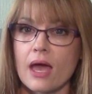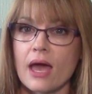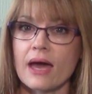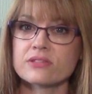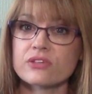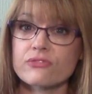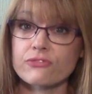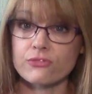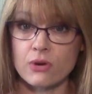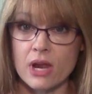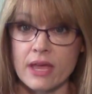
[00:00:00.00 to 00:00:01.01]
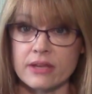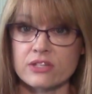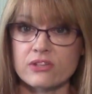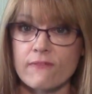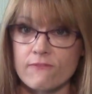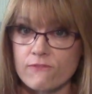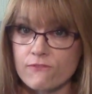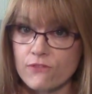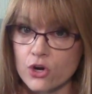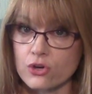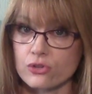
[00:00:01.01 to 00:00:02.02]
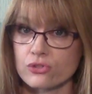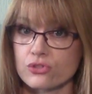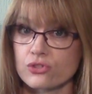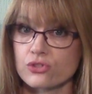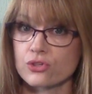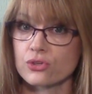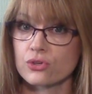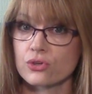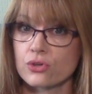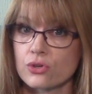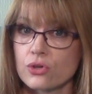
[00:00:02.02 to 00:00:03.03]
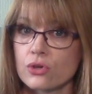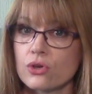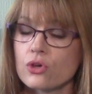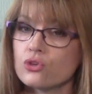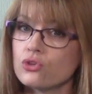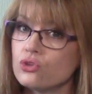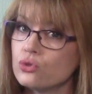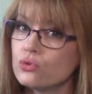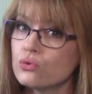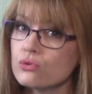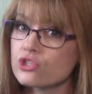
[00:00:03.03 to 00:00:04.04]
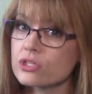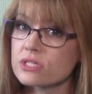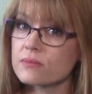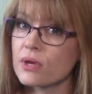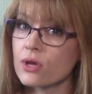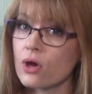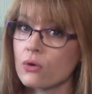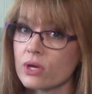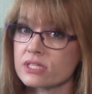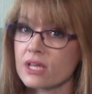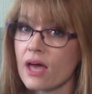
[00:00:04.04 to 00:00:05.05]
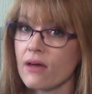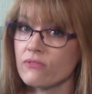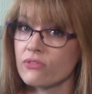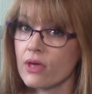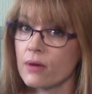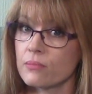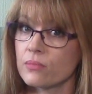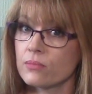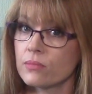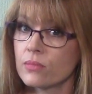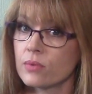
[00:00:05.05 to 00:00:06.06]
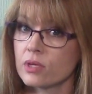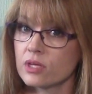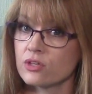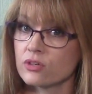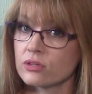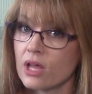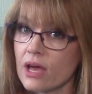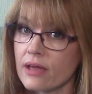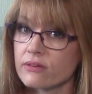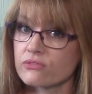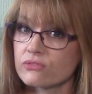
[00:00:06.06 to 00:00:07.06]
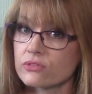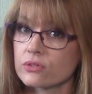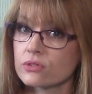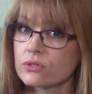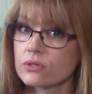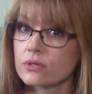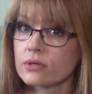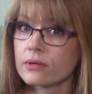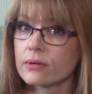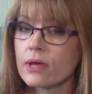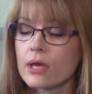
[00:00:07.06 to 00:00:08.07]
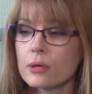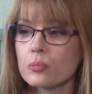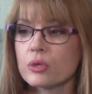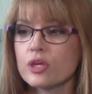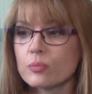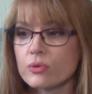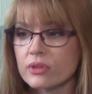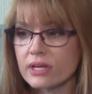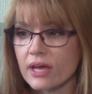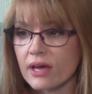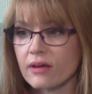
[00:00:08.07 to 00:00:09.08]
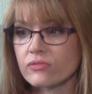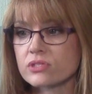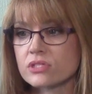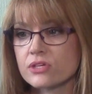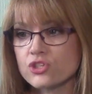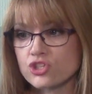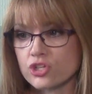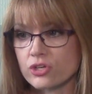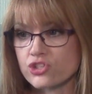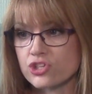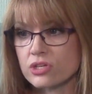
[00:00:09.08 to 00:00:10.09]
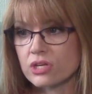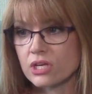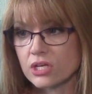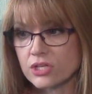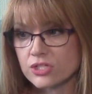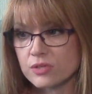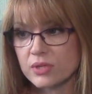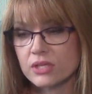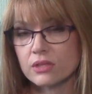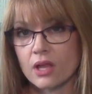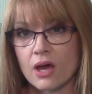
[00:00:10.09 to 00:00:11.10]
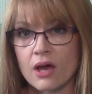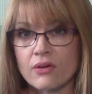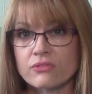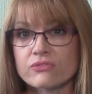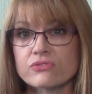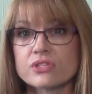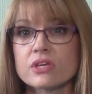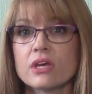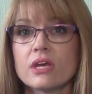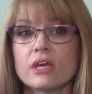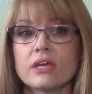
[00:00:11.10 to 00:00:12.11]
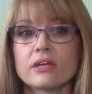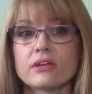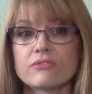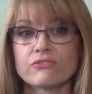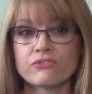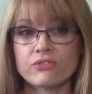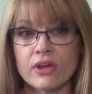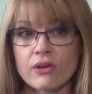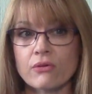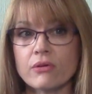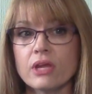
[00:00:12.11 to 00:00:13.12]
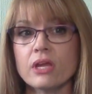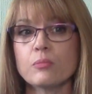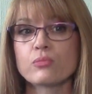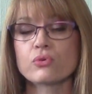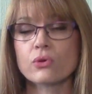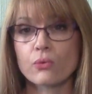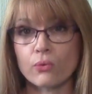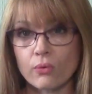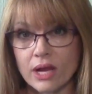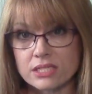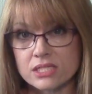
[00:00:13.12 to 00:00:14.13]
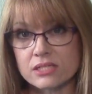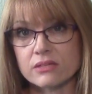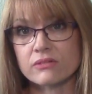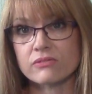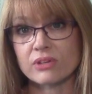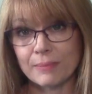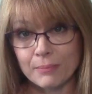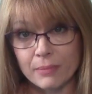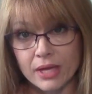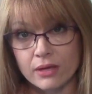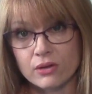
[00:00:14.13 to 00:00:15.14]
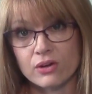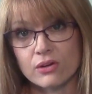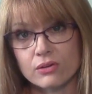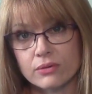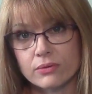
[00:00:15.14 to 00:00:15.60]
as a friend first, you just may always have them in your life. People that have this conjunction need to be loved in a very progressive manner.